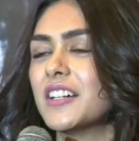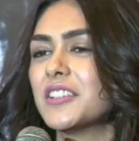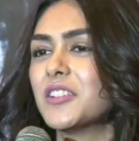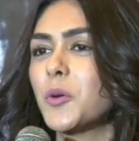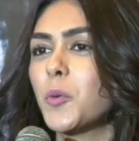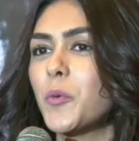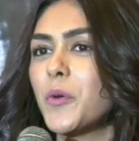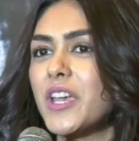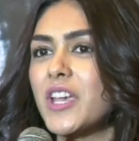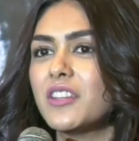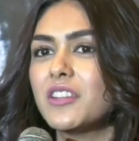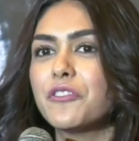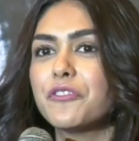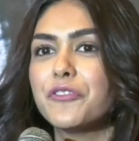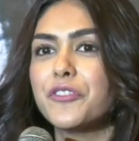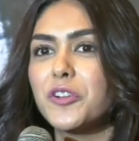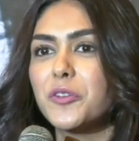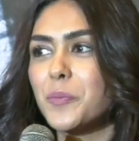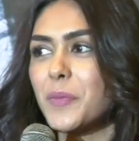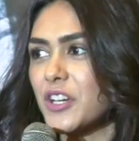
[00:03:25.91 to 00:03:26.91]
The way the
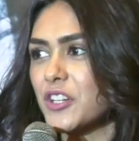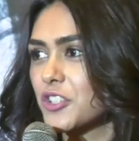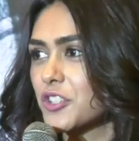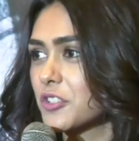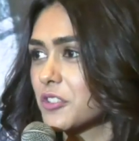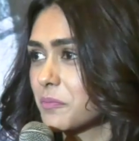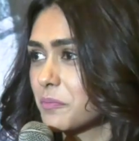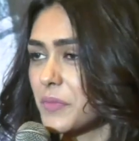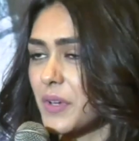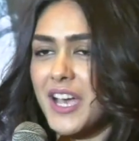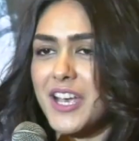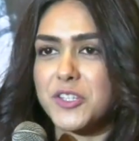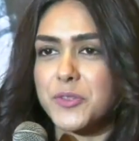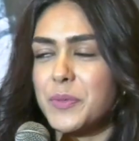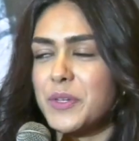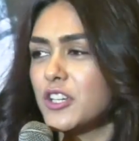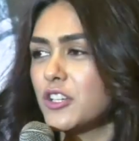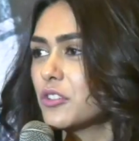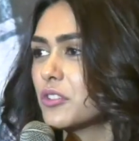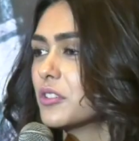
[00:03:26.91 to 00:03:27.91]
film has
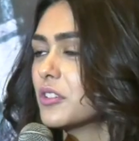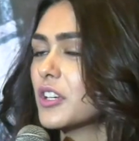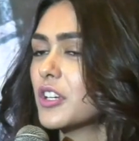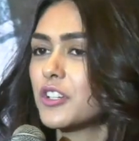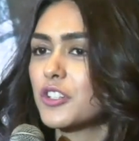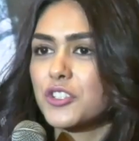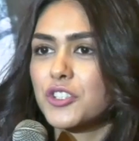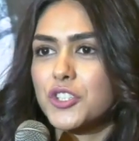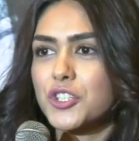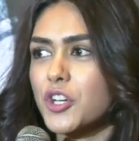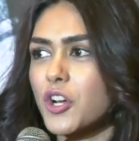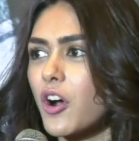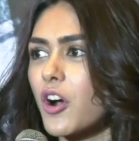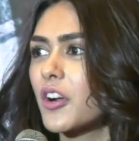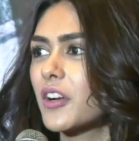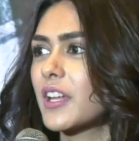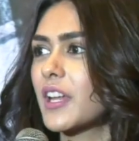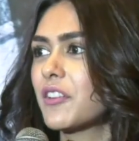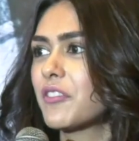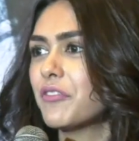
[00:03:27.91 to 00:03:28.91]
been
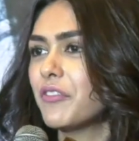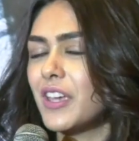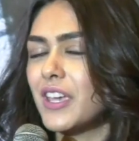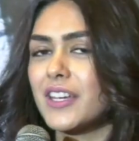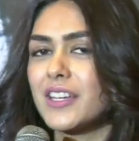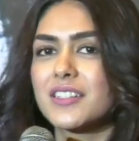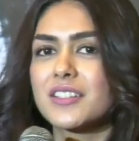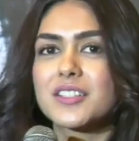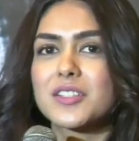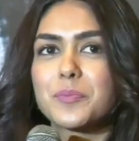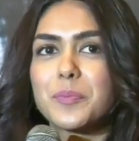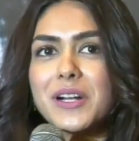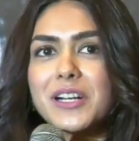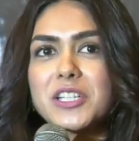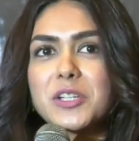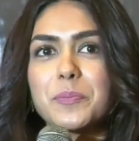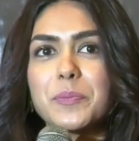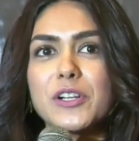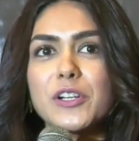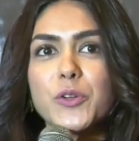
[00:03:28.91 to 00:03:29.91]
shot at various
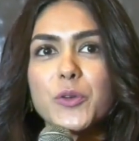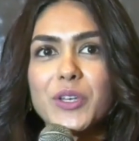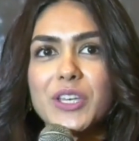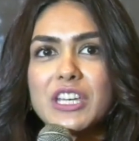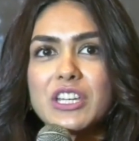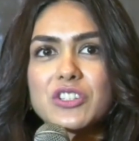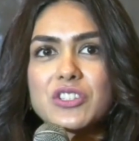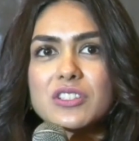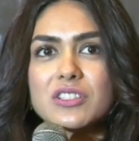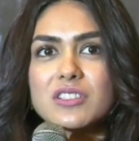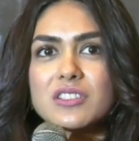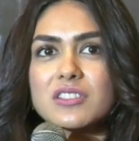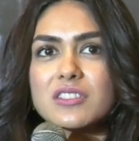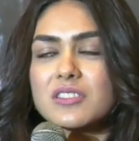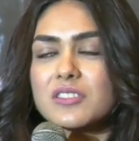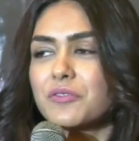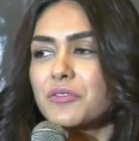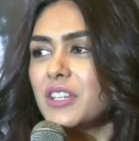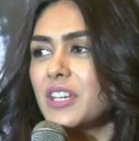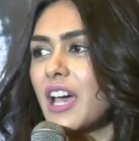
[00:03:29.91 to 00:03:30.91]
multiple locations.
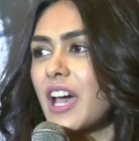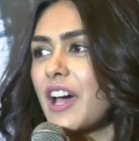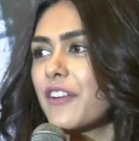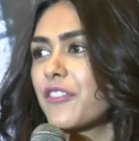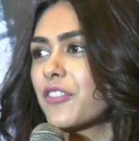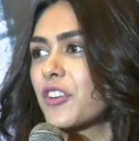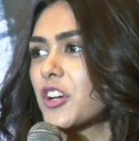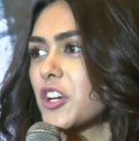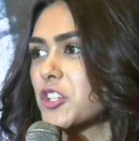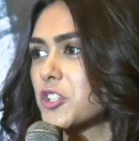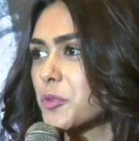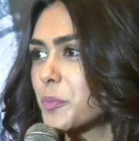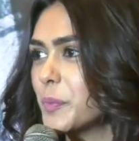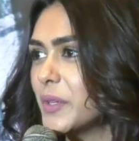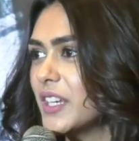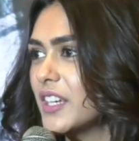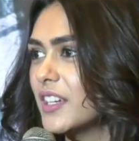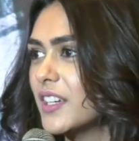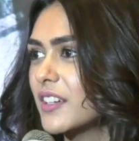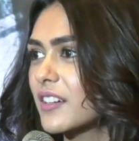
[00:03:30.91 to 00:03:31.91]
We have
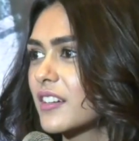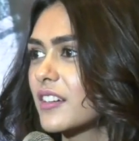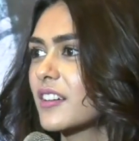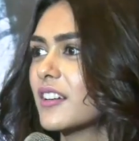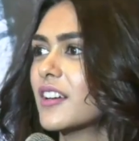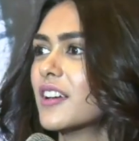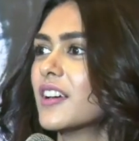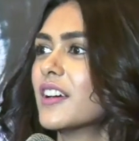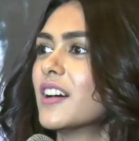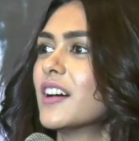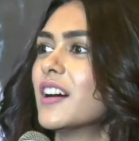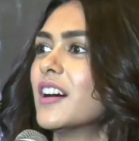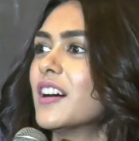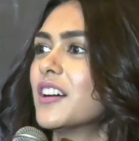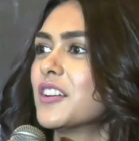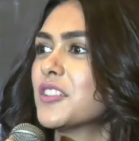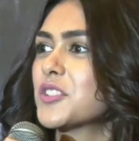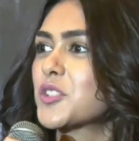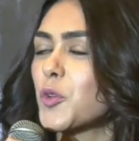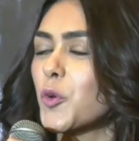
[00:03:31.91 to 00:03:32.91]
Kashmir,
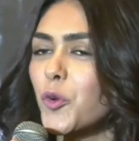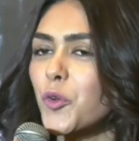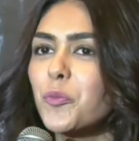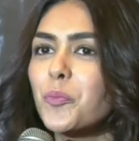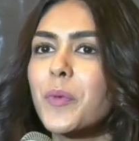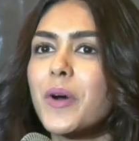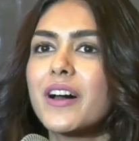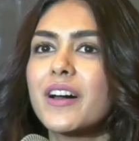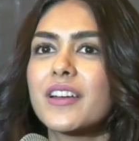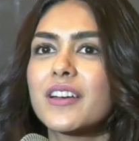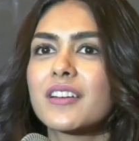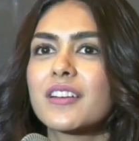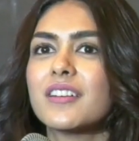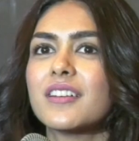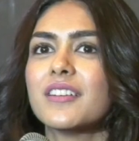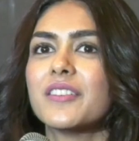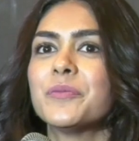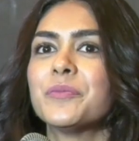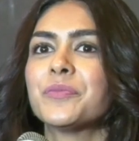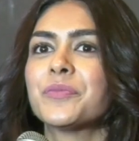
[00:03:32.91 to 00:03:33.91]
Sonmarg,
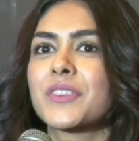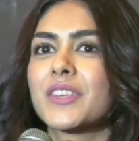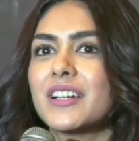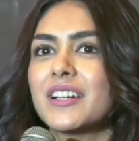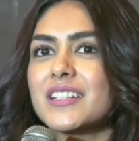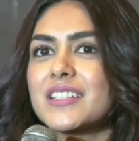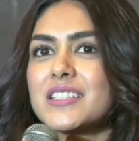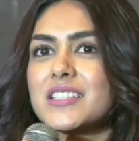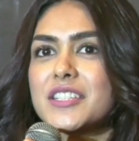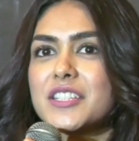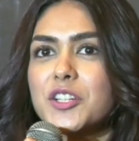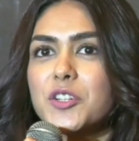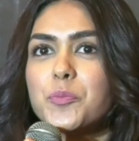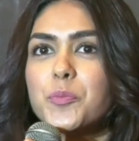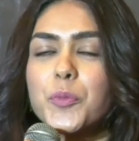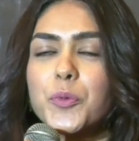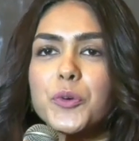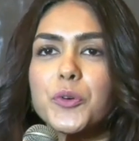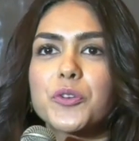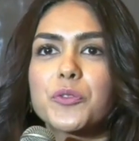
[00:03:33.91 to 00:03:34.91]

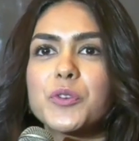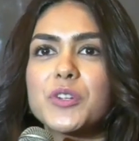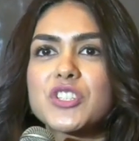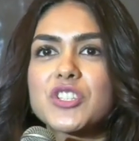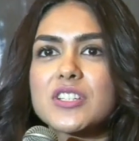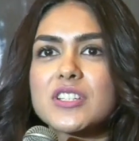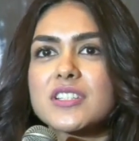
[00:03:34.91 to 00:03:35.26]
Sidpur, which